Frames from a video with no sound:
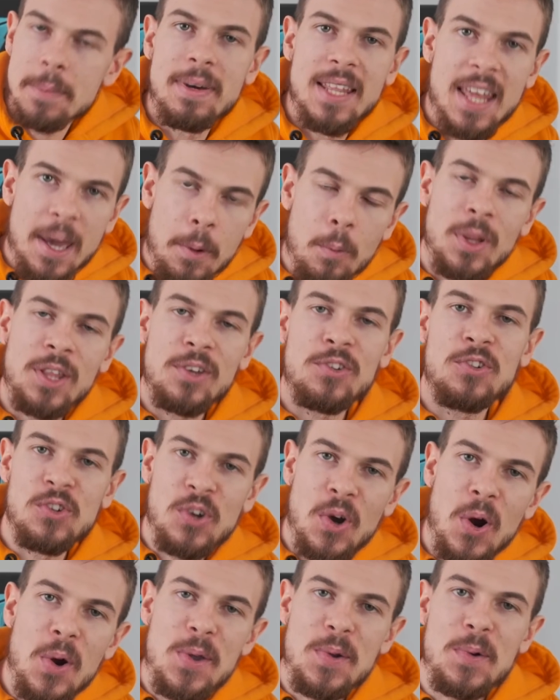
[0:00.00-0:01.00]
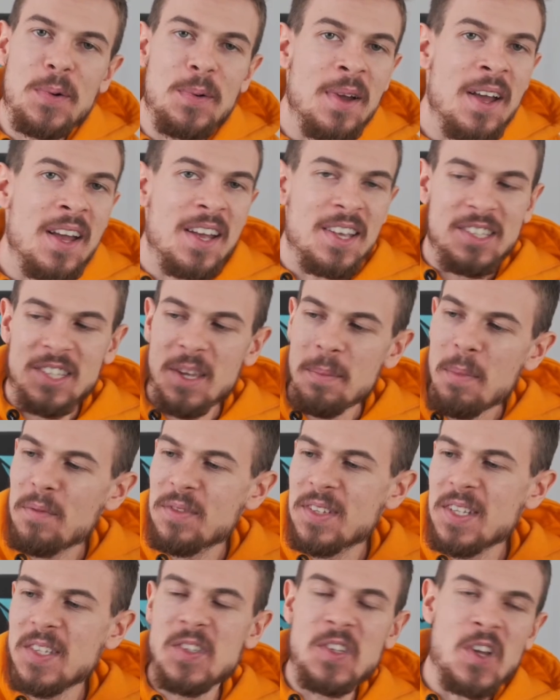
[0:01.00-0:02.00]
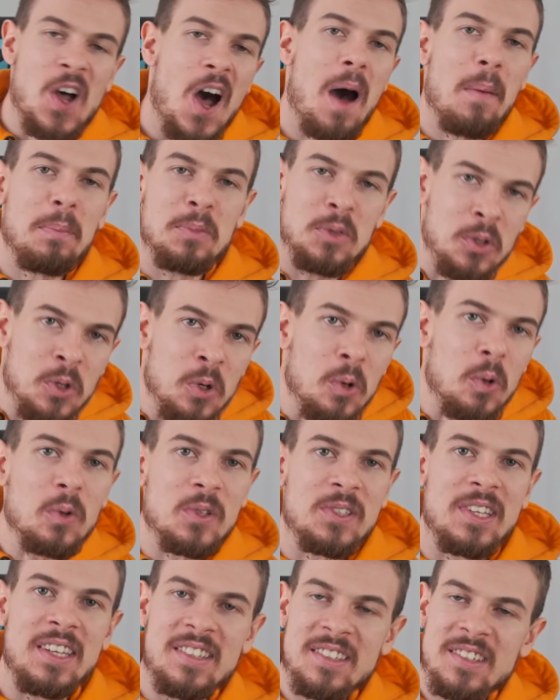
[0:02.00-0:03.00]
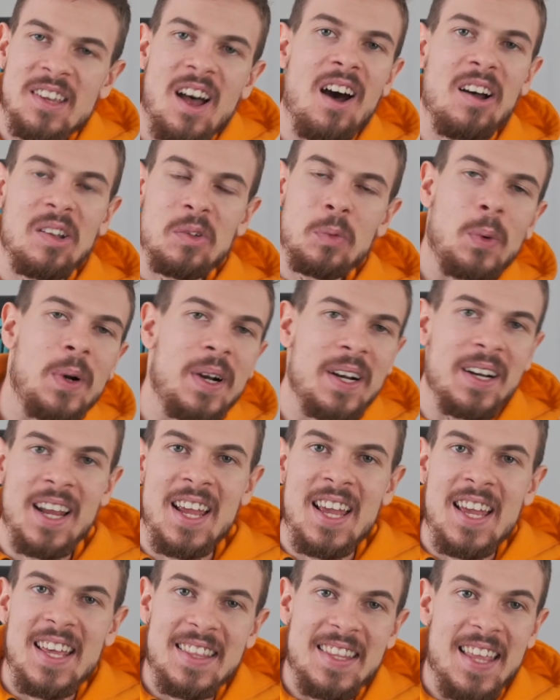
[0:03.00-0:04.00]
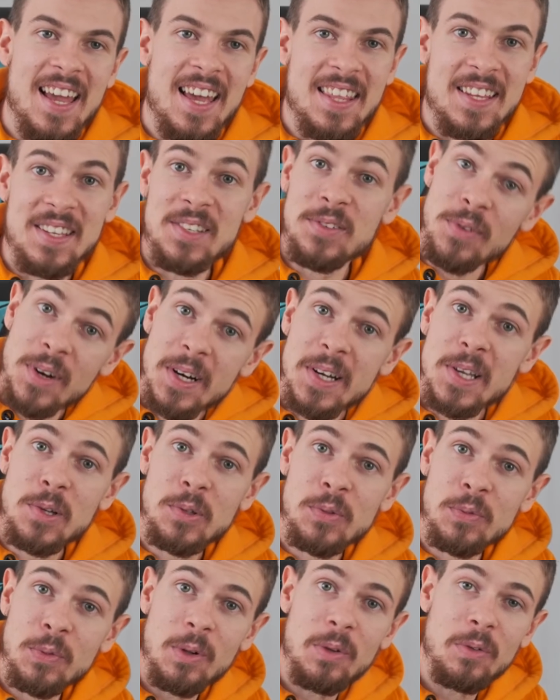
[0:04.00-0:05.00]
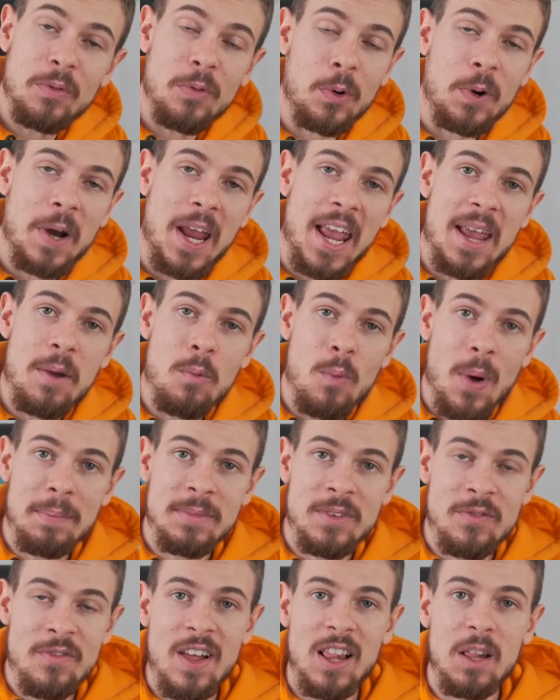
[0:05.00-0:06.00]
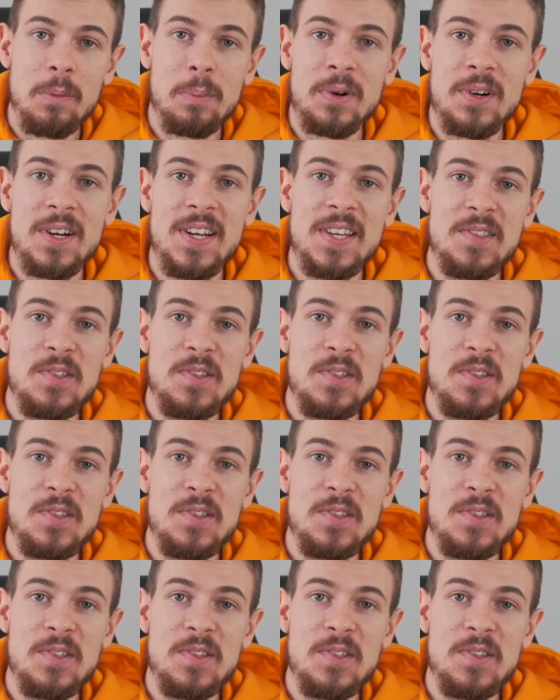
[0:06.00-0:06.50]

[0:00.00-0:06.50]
but I want to show you some of the top tools and software that is very useful for a web developer in